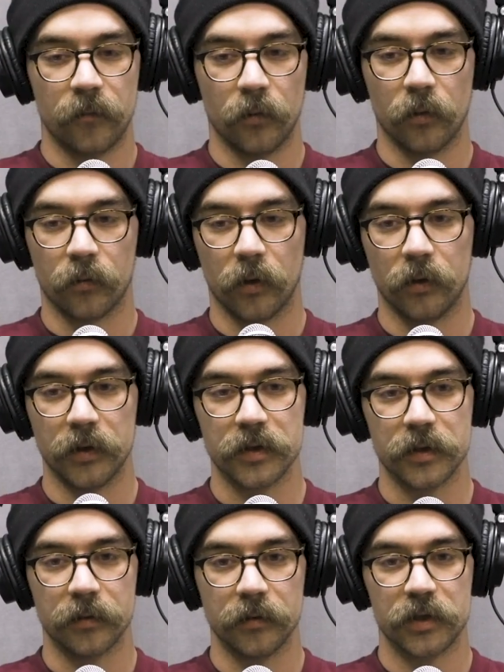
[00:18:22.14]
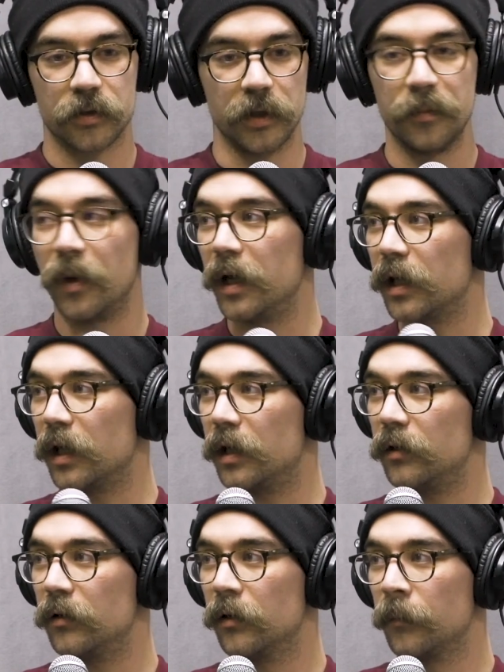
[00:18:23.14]
fool rolled his street bike
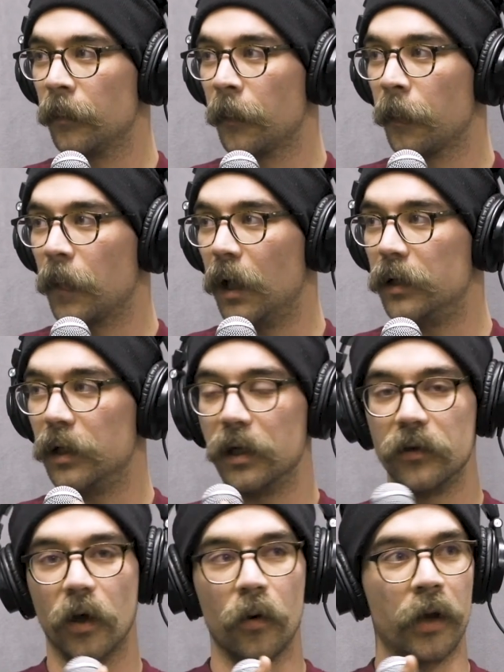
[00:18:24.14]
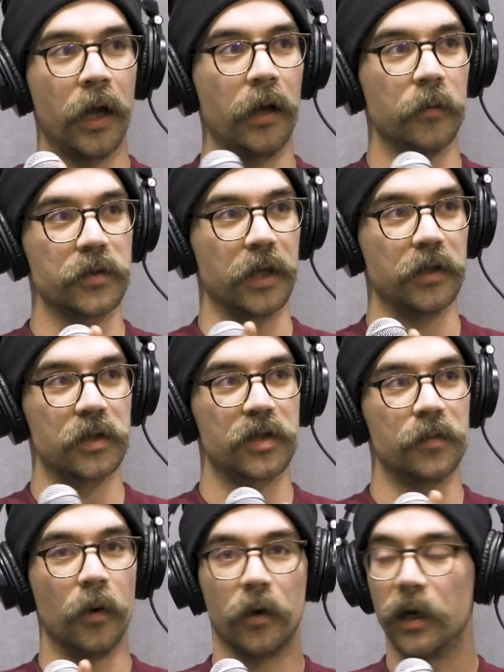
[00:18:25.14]
in and did a donut and was like just
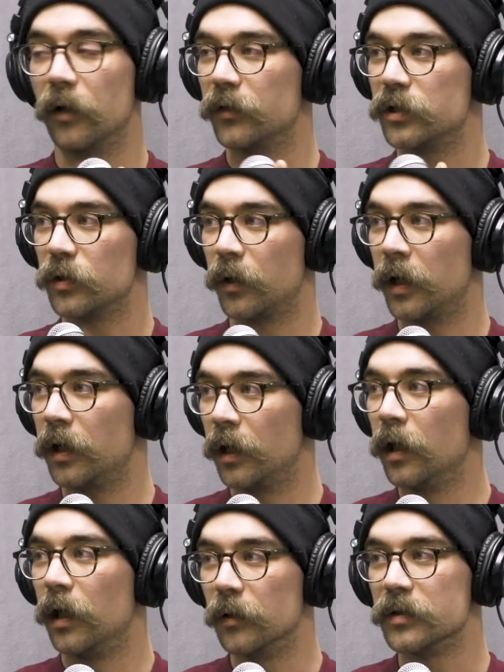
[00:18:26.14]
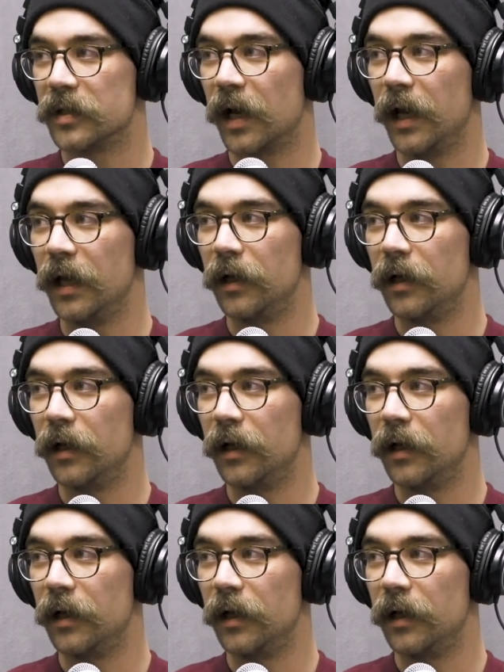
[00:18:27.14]
smoking out the joint. Shit. It was tight.